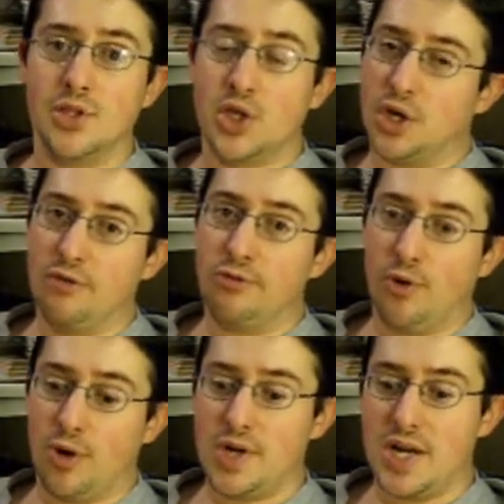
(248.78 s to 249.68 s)
turn
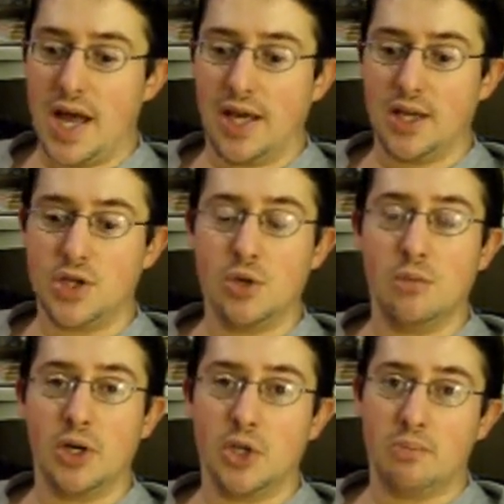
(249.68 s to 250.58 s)
4 did not get too
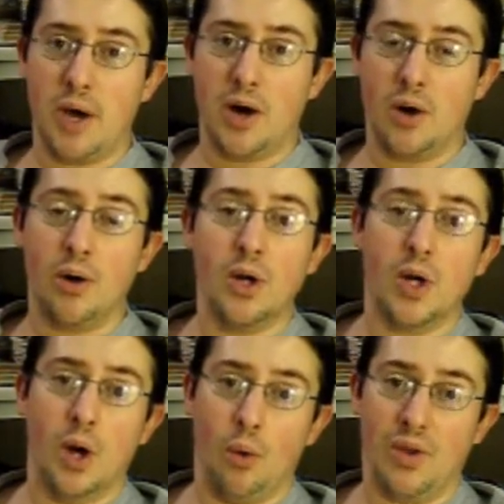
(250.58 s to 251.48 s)
much better
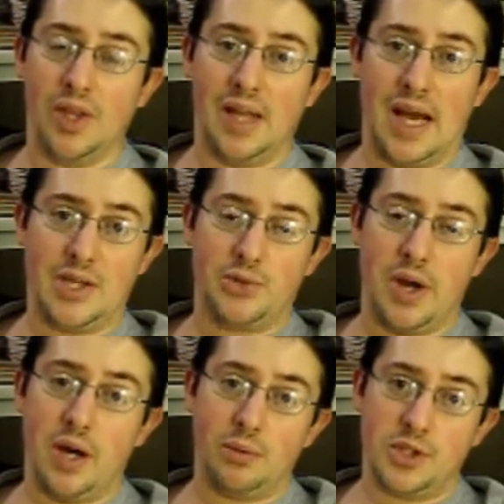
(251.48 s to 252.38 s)
when the
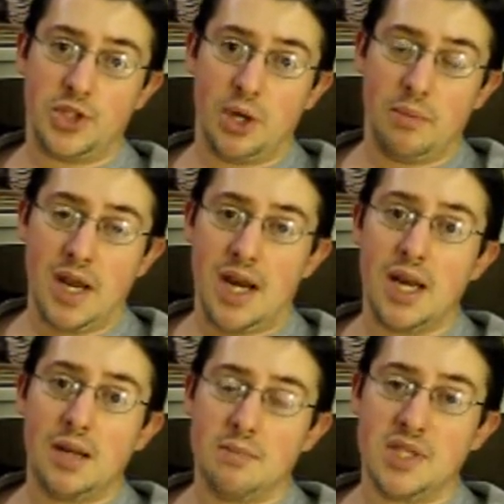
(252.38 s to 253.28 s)
Lacerator was
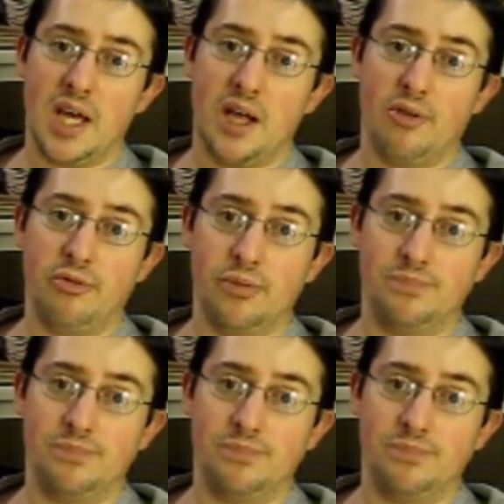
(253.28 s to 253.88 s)
terminated himself.